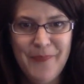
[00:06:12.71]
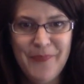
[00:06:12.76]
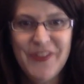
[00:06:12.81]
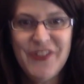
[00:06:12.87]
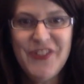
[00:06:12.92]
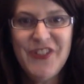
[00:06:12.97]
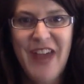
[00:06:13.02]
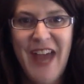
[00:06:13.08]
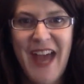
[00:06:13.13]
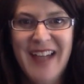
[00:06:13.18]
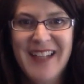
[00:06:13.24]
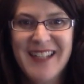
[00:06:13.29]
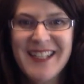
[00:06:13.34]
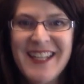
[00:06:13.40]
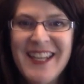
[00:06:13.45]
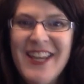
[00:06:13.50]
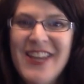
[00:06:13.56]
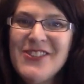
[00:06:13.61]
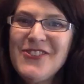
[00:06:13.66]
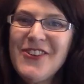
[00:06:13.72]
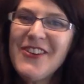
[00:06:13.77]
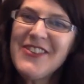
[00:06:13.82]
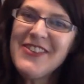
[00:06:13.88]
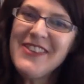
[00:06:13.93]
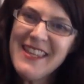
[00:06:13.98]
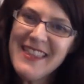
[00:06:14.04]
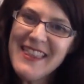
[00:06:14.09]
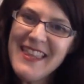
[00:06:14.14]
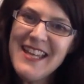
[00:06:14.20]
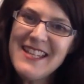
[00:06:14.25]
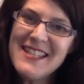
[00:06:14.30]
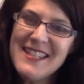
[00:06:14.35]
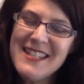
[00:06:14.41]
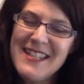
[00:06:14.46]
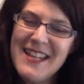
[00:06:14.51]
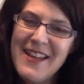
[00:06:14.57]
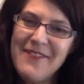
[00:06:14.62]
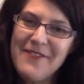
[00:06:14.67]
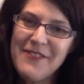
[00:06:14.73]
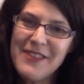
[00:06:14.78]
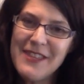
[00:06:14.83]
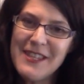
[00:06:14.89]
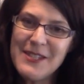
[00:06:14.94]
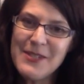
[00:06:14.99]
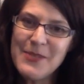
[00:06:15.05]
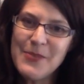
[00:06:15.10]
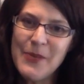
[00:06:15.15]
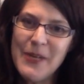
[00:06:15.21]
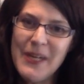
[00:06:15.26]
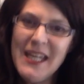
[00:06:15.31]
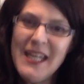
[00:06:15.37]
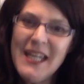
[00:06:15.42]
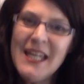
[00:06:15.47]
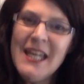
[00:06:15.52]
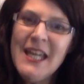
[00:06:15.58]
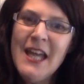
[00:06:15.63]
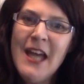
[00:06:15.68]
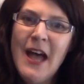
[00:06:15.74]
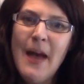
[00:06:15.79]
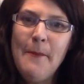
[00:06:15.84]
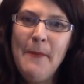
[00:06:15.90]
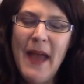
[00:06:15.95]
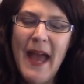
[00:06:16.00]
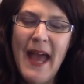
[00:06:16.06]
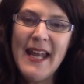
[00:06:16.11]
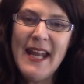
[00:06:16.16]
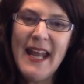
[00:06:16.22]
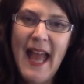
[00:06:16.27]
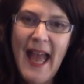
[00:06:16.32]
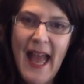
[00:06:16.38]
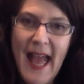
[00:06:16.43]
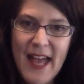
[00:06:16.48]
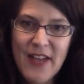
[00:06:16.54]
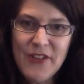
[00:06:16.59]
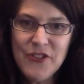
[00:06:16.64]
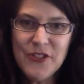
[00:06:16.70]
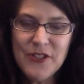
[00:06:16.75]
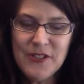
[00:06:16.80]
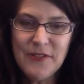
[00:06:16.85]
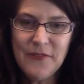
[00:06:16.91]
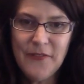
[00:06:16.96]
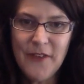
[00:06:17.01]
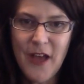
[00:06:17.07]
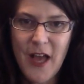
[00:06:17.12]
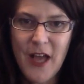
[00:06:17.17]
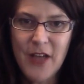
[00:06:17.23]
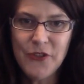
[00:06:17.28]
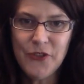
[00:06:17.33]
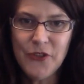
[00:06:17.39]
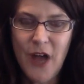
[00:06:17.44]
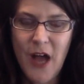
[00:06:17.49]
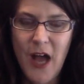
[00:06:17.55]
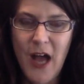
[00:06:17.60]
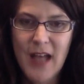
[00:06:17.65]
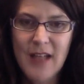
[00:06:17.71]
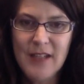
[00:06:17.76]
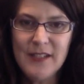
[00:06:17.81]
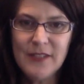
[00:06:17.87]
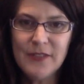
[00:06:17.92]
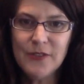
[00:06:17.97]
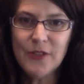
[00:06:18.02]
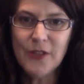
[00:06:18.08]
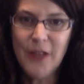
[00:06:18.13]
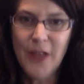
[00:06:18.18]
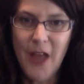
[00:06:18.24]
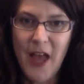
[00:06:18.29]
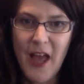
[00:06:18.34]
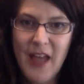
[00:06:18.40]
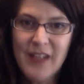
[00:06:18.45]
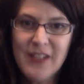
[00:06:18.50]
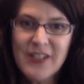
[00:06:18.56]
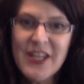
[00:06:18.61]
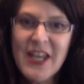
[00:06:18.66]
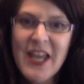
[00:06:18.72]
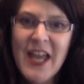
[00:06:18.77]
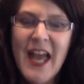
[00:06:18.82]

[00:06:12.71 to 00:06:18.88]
chat. So I think that's enough for this week about how to define your ideal client,